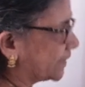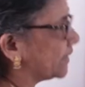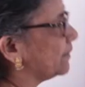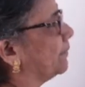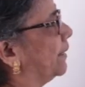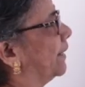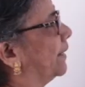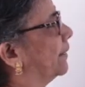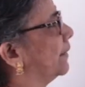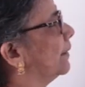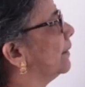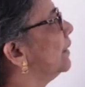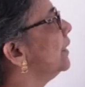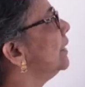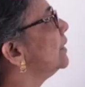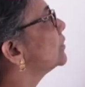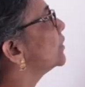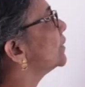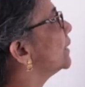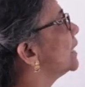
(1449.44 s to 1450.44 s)
demanded.
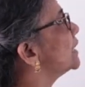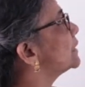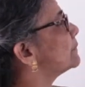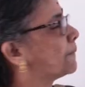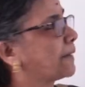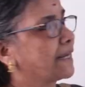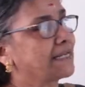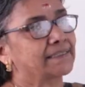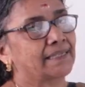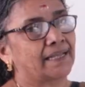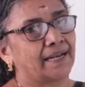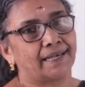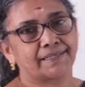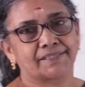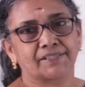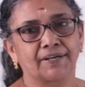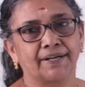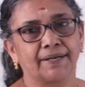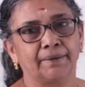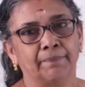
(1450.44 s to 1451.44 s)
So there is price
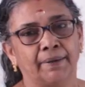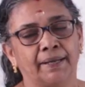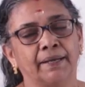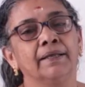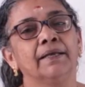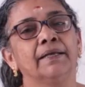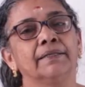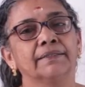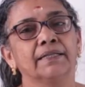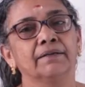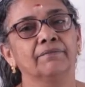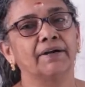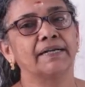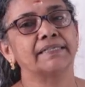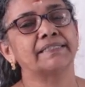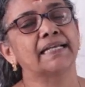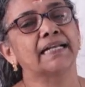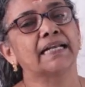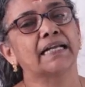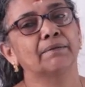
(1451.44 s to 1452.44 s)
elasticity demand. Then what
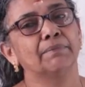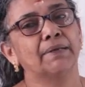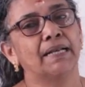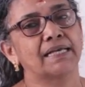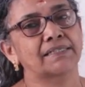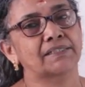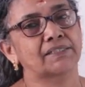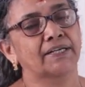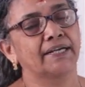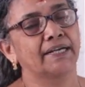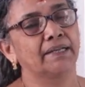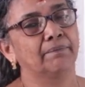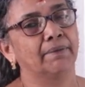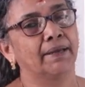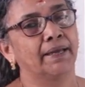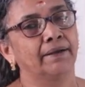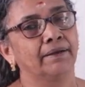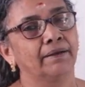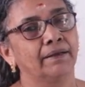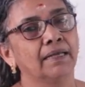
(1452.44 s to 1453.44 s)
is income elasticity
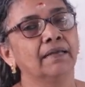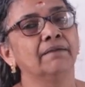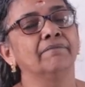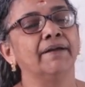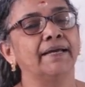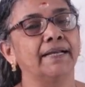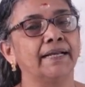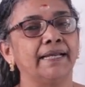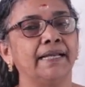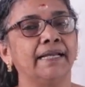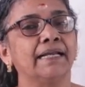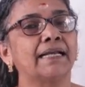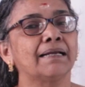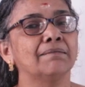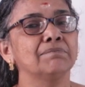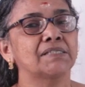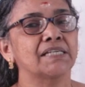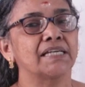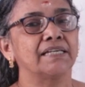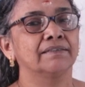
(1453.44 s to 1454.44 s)
demand? When
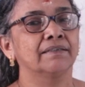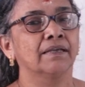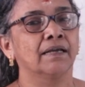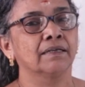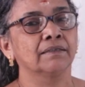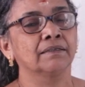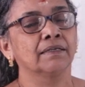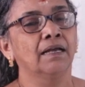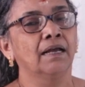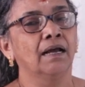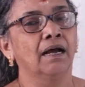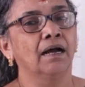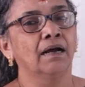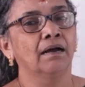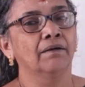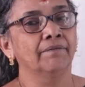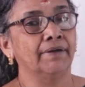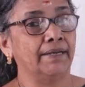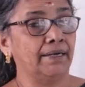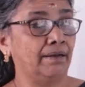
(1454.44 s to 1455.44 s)
income changes,
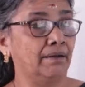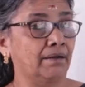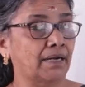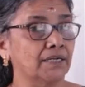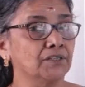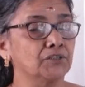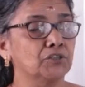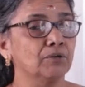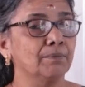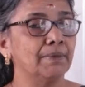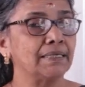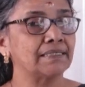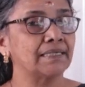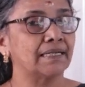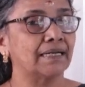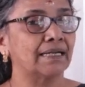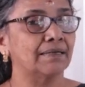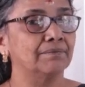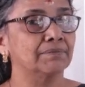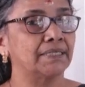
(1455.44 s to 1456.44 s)
when a consumer's
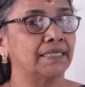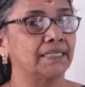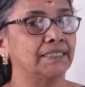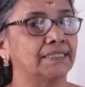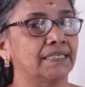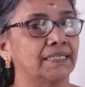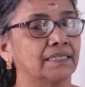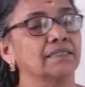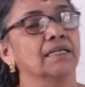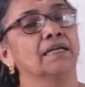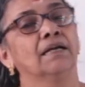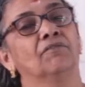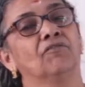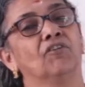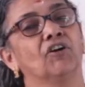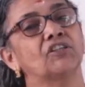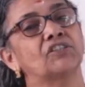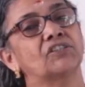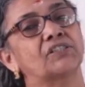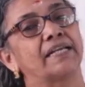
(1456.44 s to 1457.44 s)
income changes,
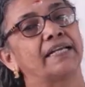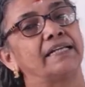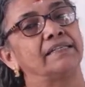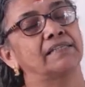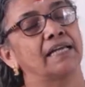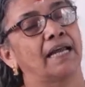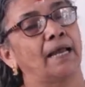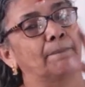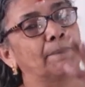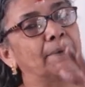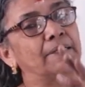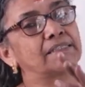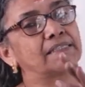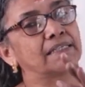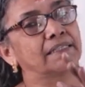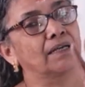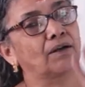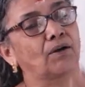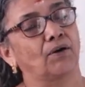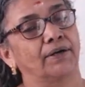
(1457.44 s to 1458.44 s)
what change happens
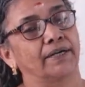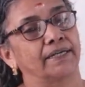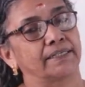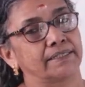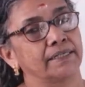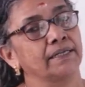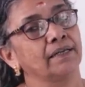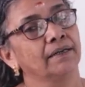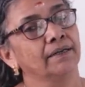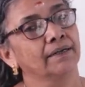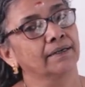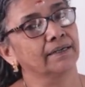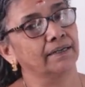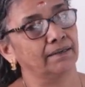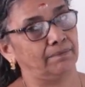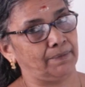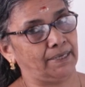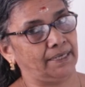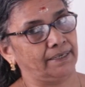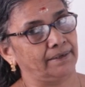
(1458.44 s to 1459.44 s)
in the quantity
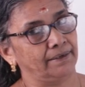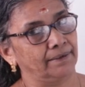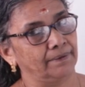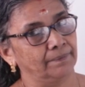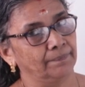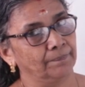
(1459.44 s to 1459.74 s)
demanded?